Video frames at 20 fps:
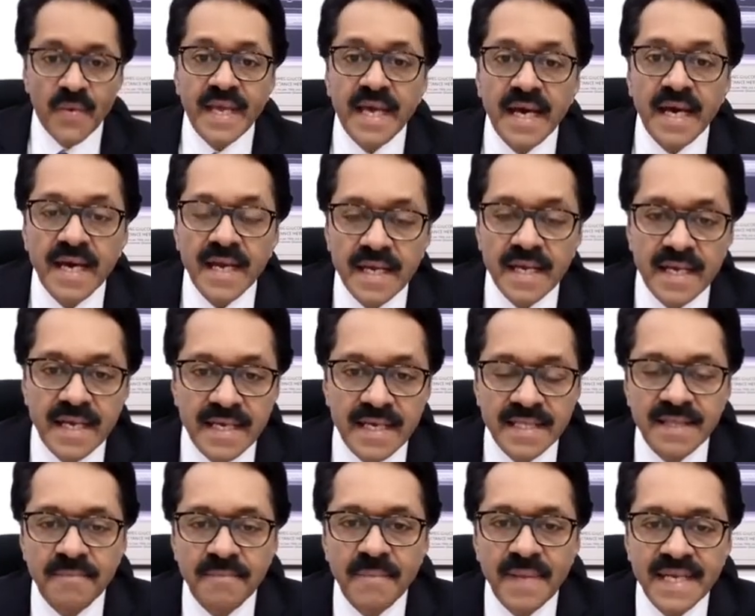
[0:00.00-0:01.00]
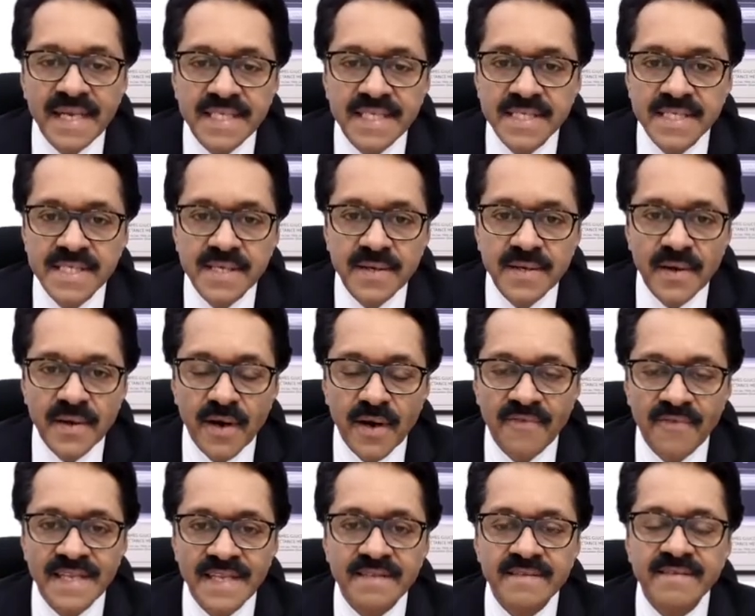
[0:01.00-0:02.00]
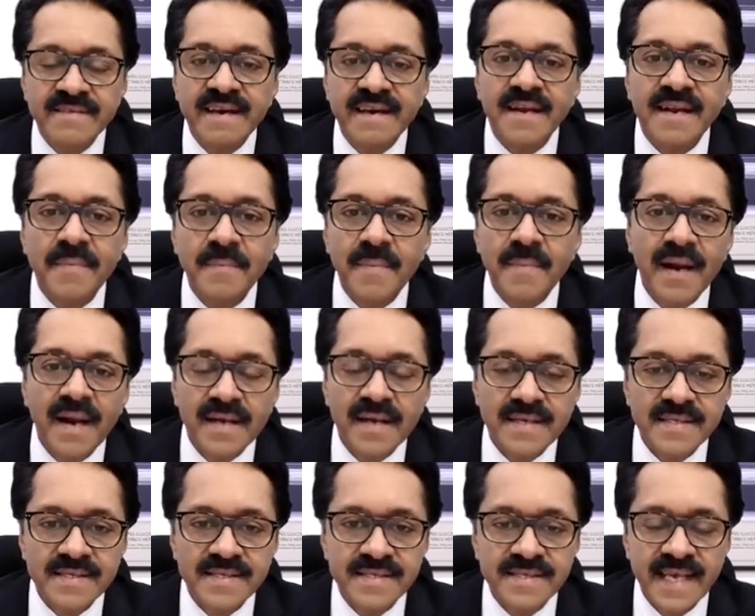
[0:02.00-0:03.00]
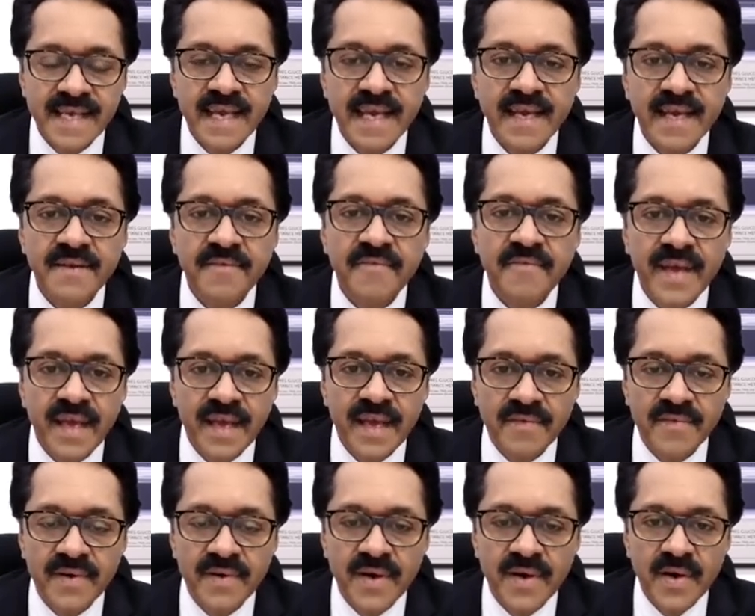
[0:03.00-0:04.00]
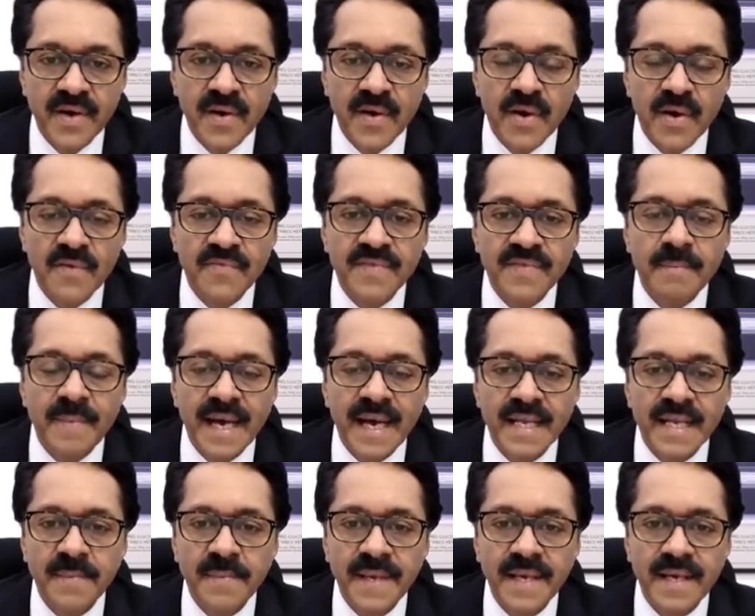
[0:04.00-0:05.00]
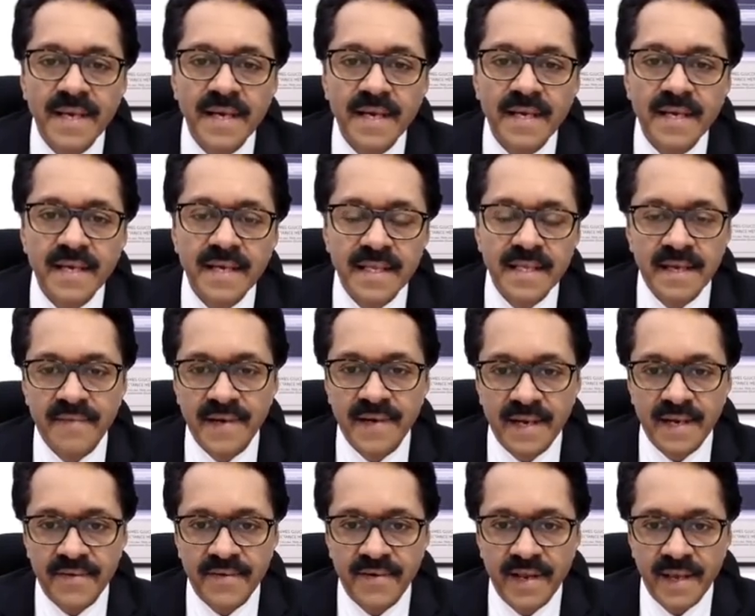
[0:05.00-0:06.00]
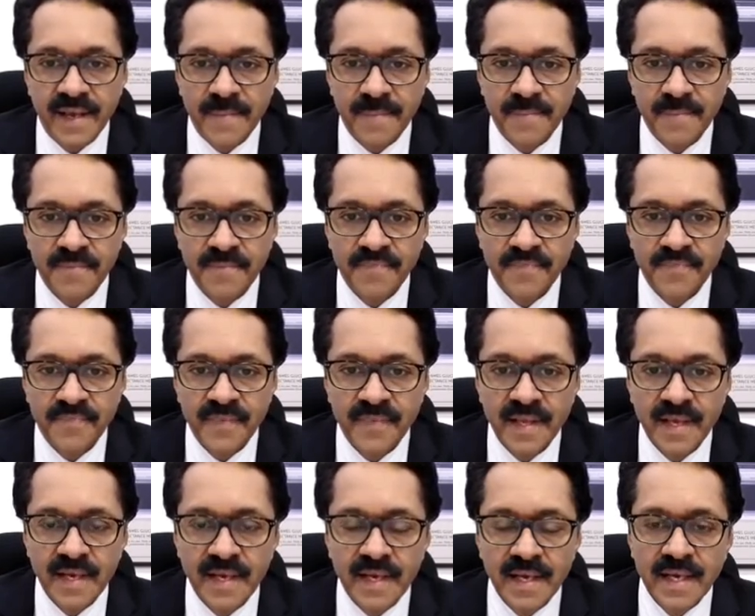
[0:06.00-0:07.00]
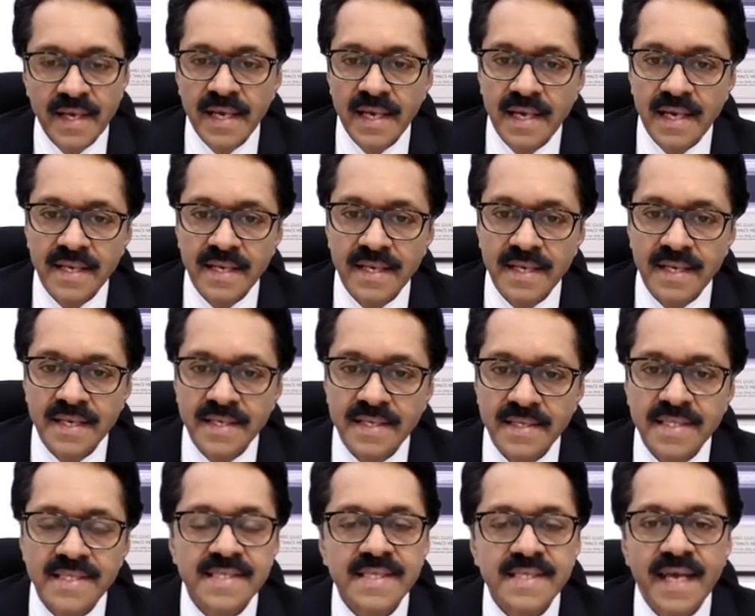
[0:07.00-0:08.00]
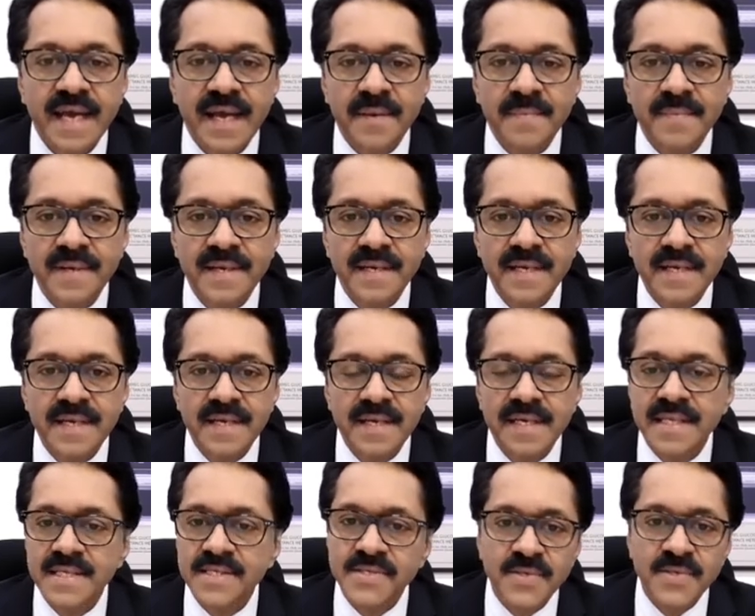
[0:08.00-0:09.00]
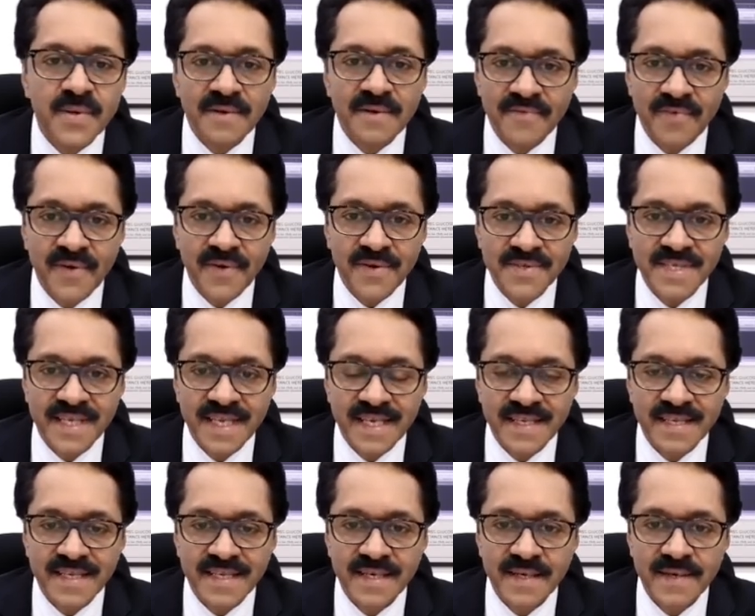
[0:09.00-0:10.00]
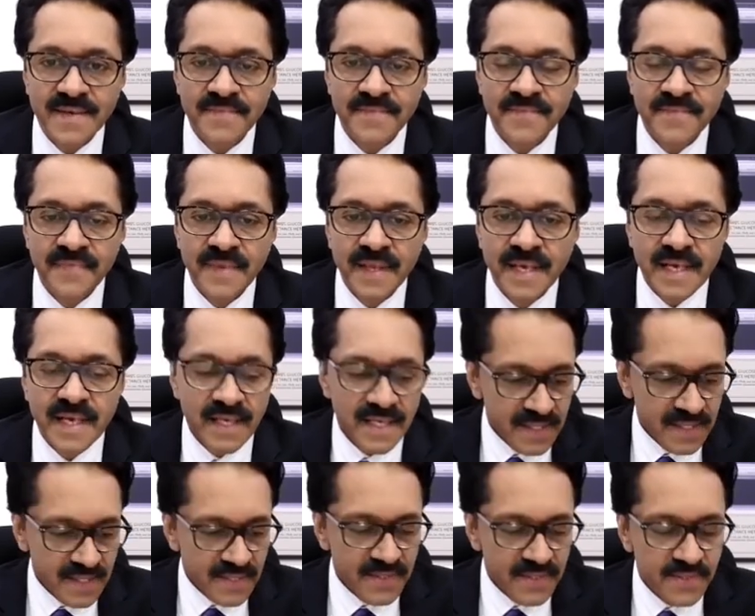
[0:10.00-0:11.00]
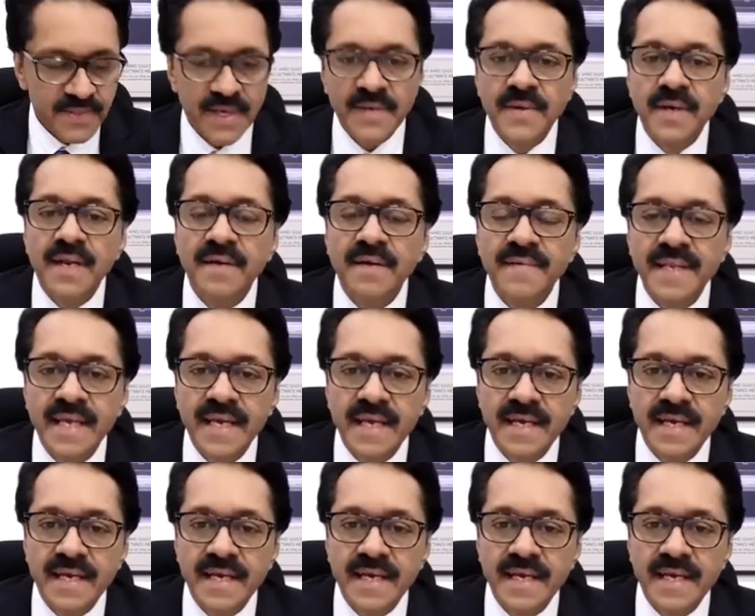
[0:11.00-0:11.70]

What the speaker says: We are in the midst of a terrible second wave of the pandemic in our country. And this time, it is so unfortunate. So I don't have